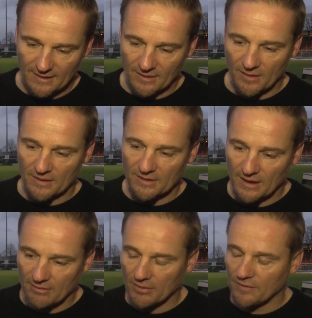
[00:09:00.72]
know, like you
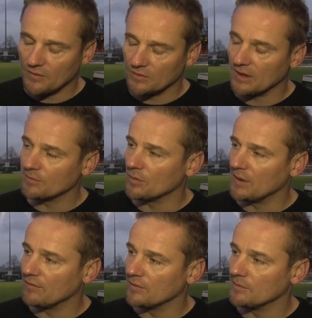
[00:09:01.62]
say, you're only a few steps
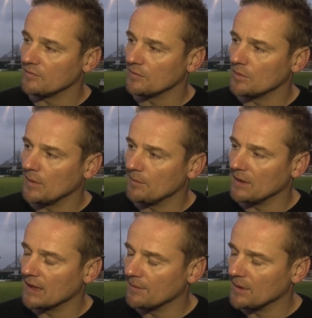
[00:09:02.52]
away from a
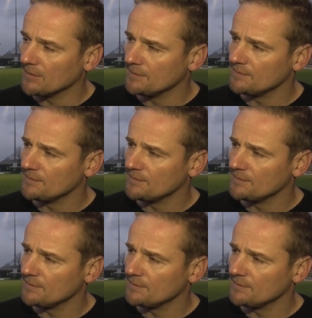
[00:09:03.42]
Wembley game now.